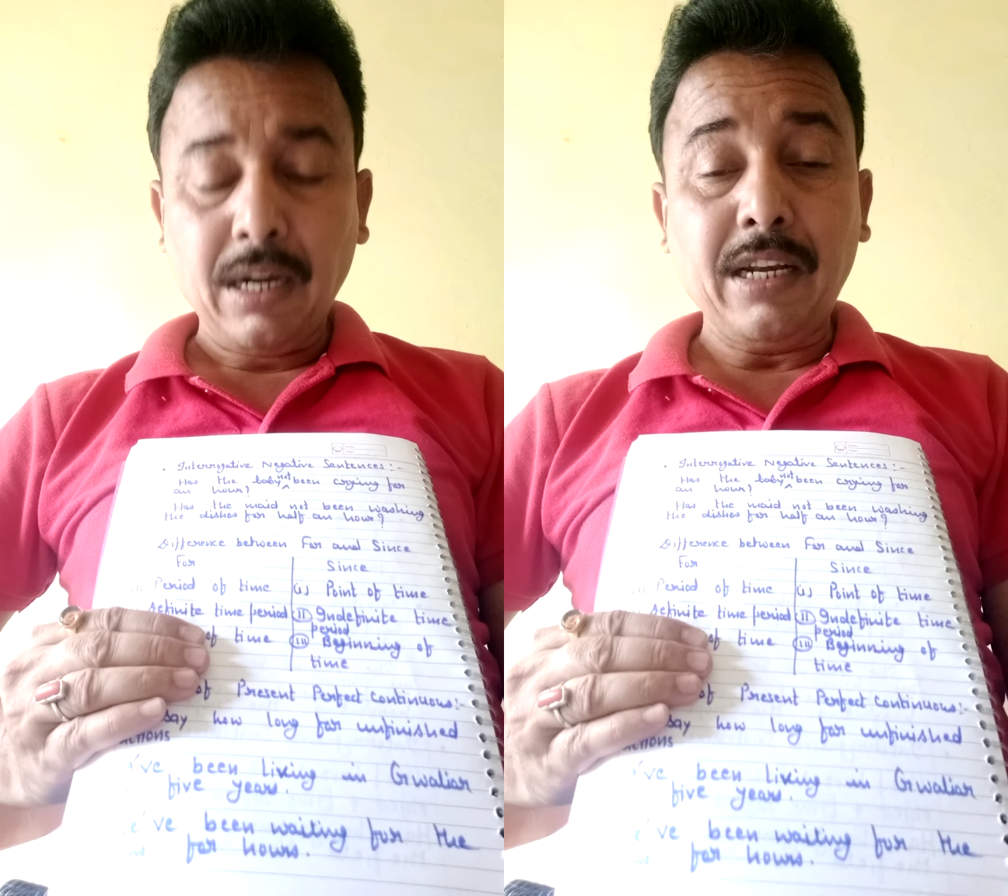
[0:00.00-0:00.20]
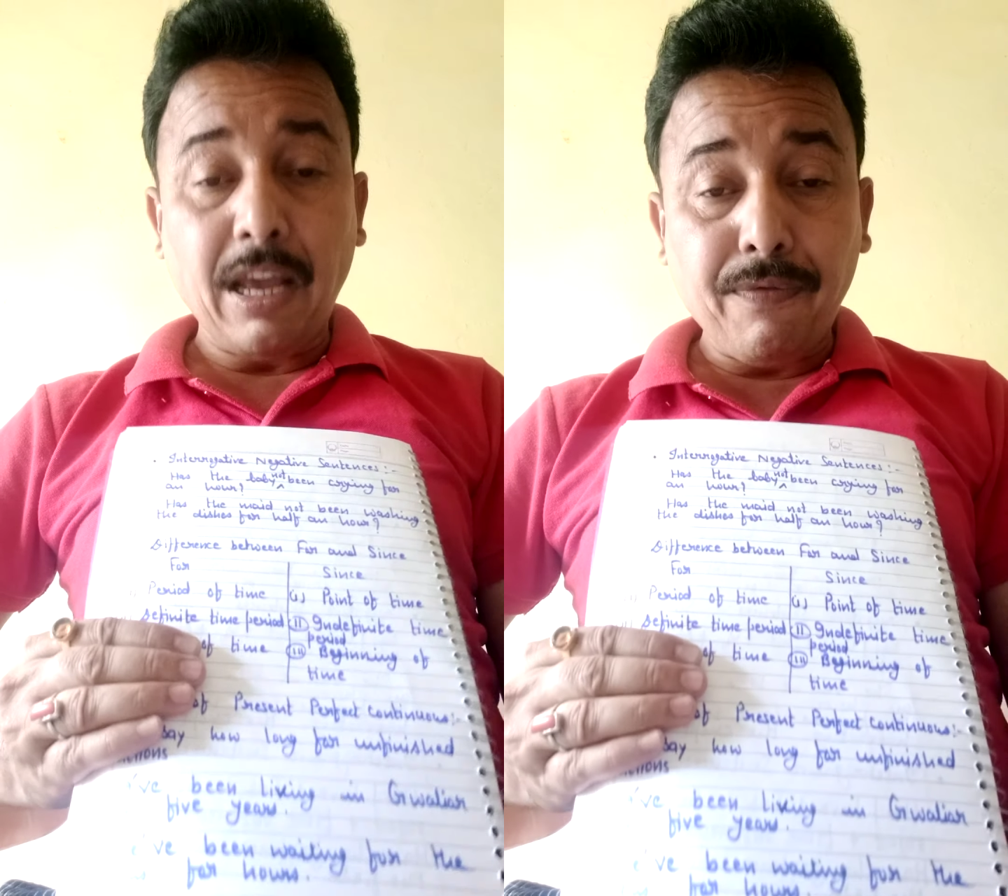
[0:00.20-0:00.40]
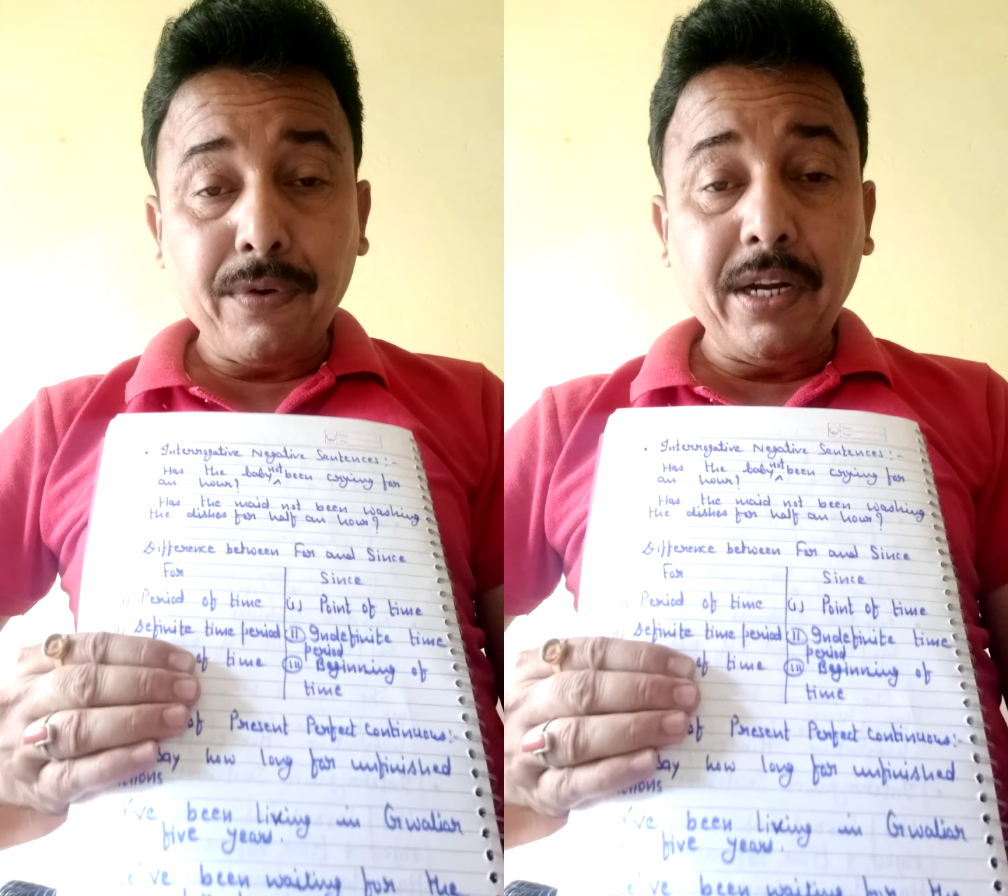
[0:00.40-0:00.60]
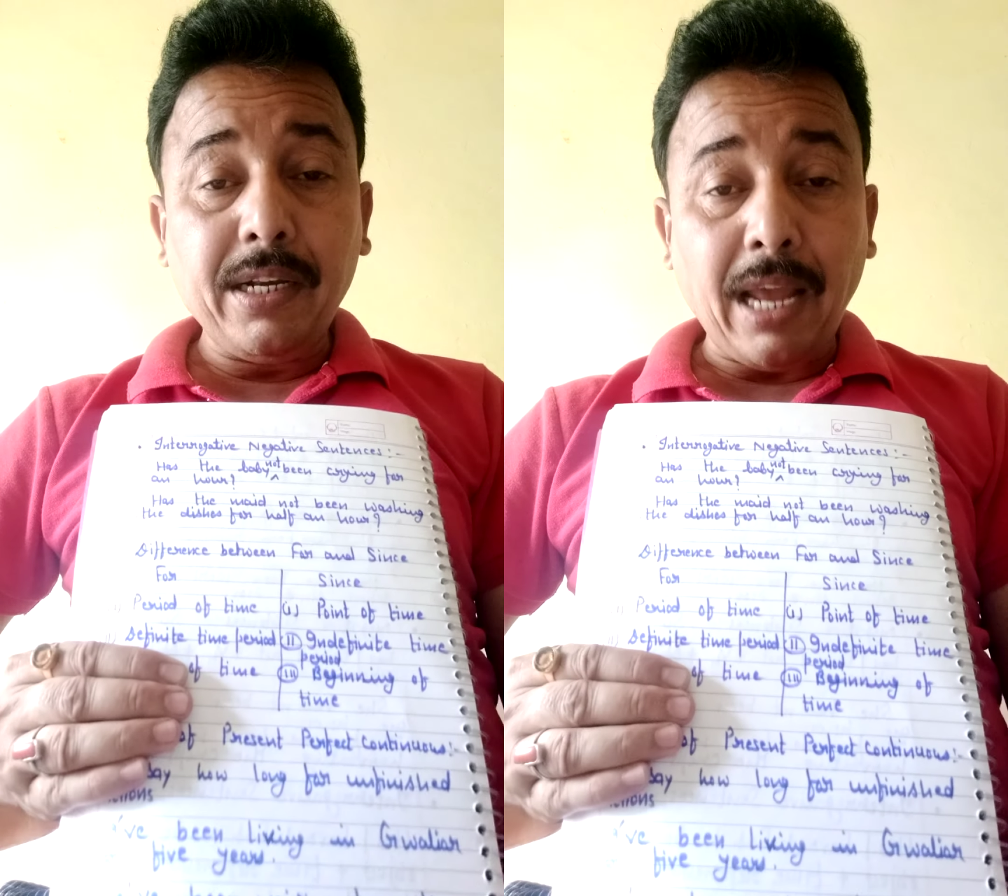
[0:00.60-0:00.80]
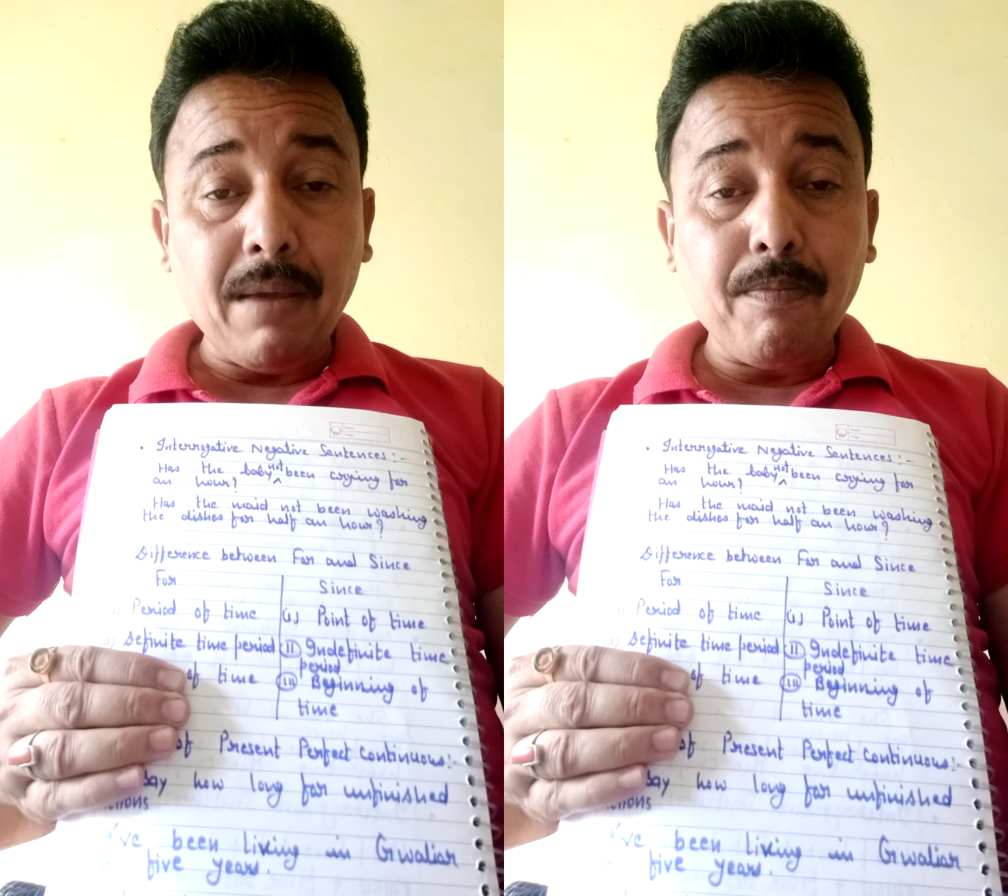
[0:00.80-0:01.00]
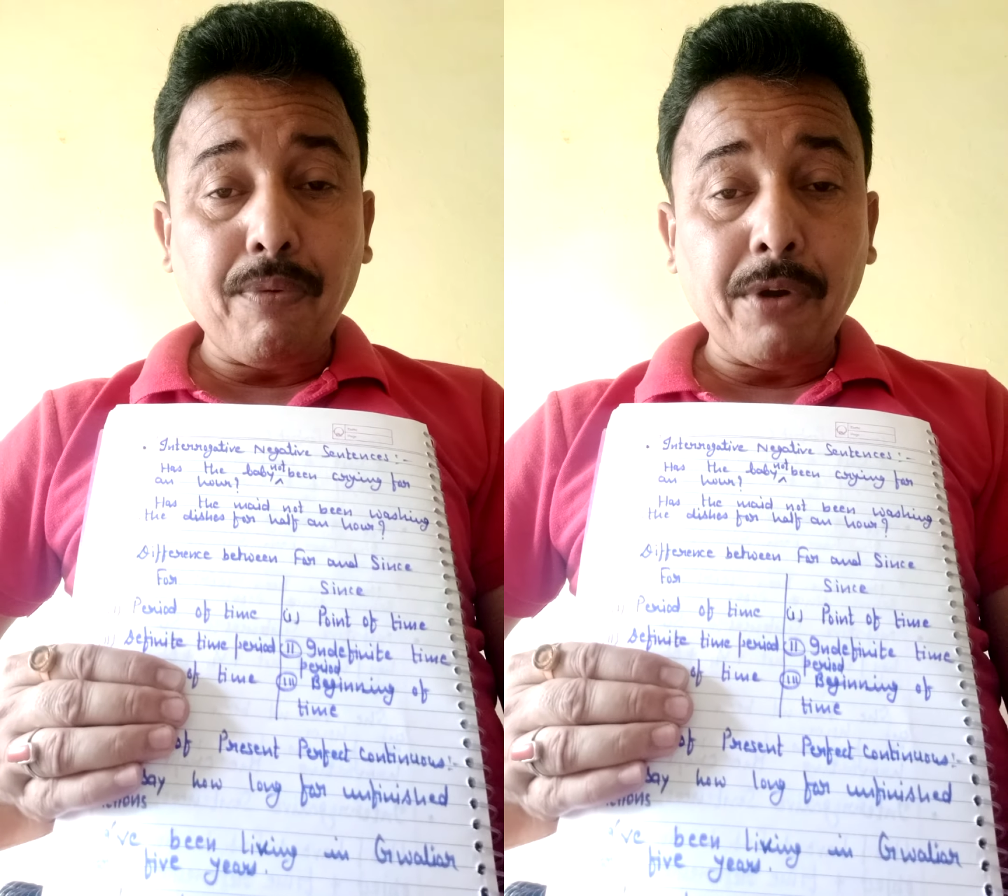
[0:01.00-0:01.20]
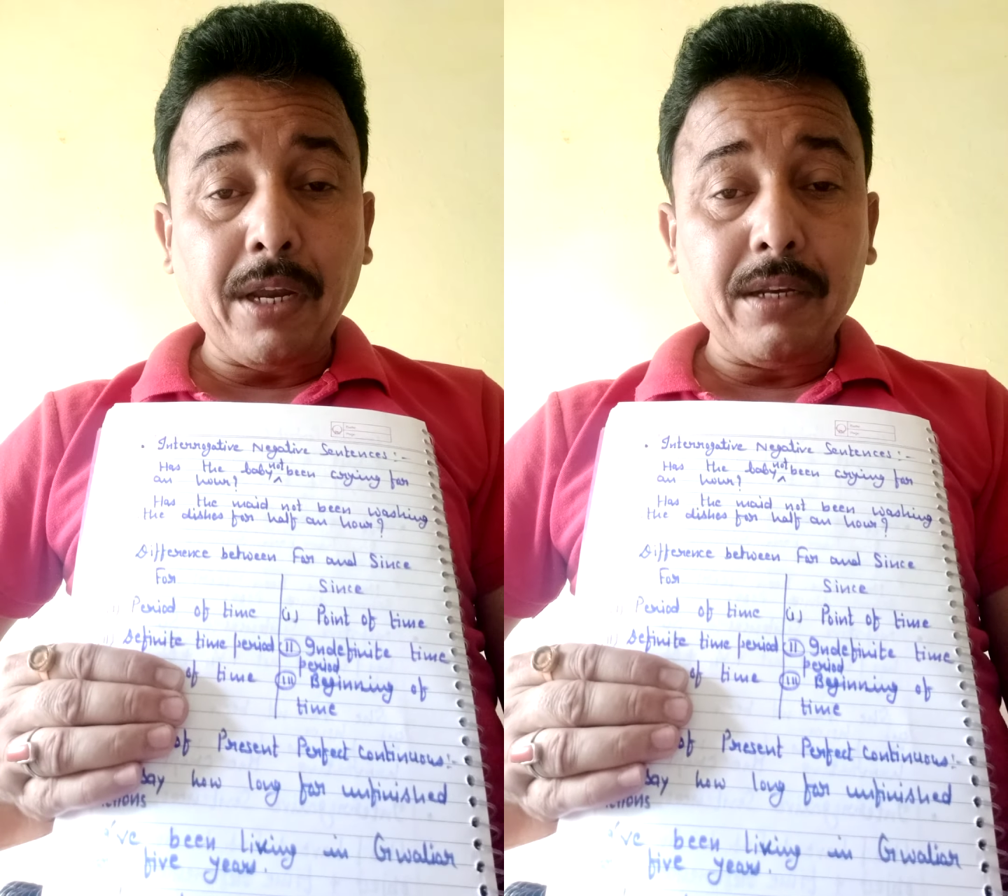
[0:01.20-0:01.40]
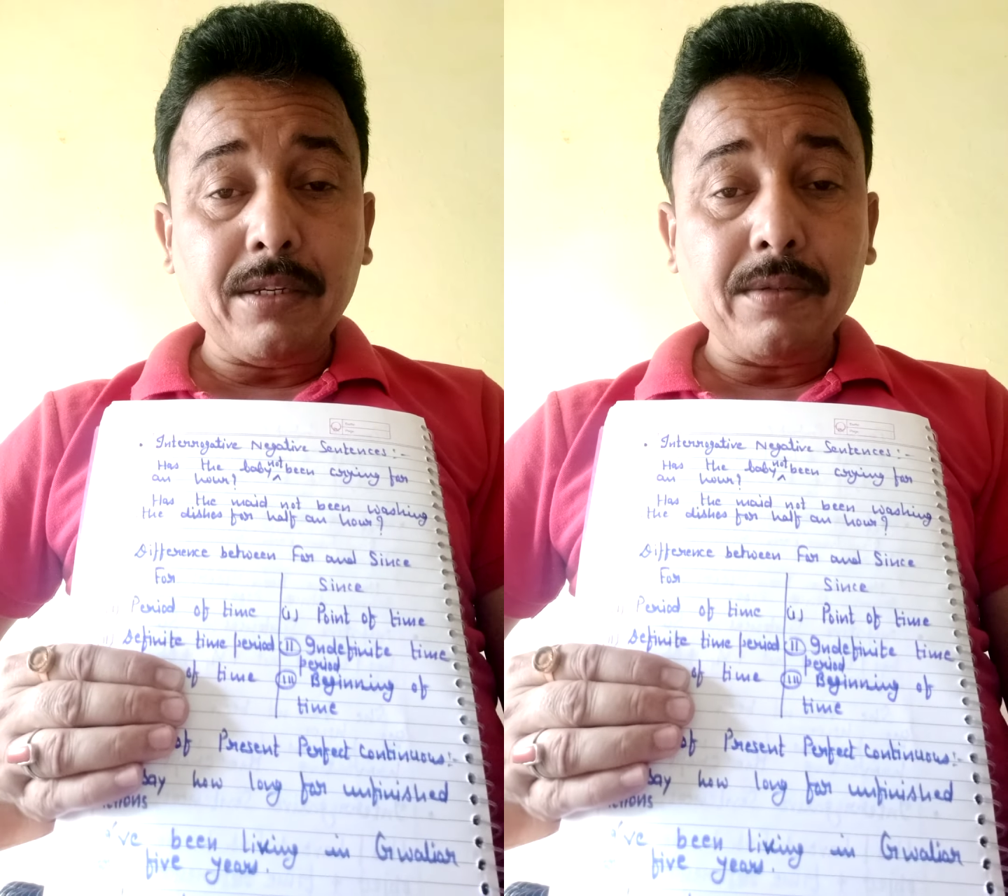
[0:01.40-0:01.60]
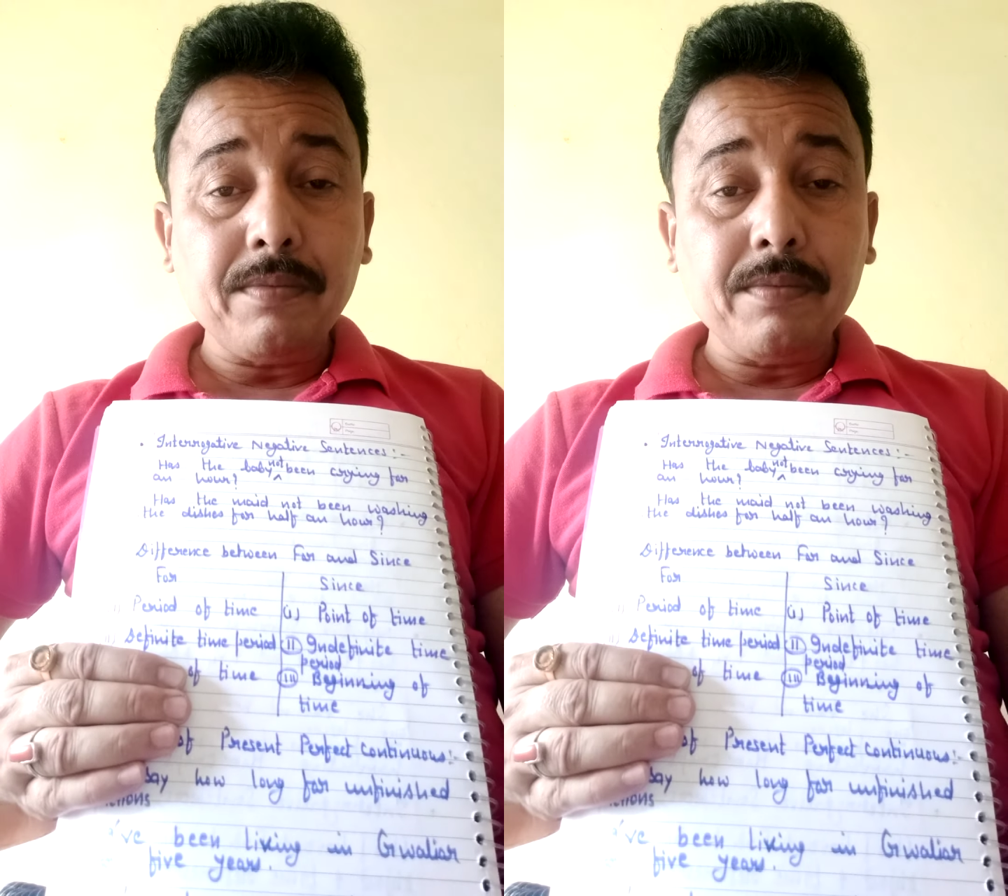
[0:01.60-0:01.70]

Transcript: definite time period.